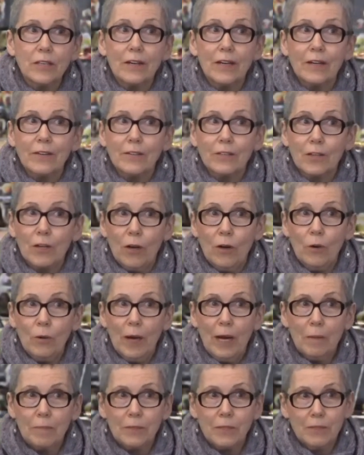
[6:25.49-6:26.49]
are other
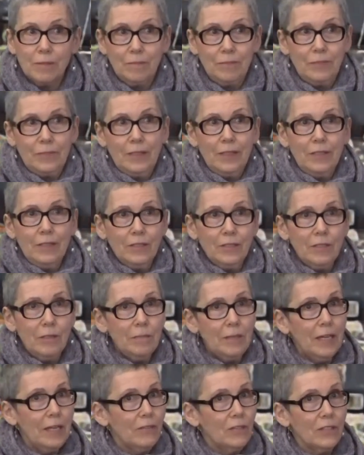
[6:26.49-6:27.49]
co-ops. So
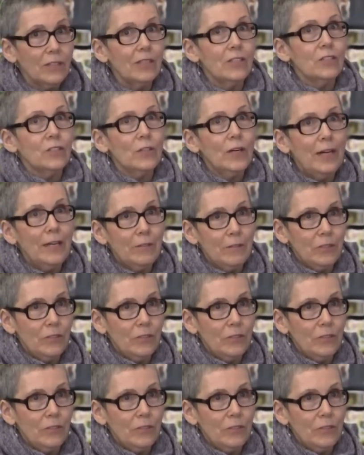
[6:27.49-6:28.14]
I'm not even going to try to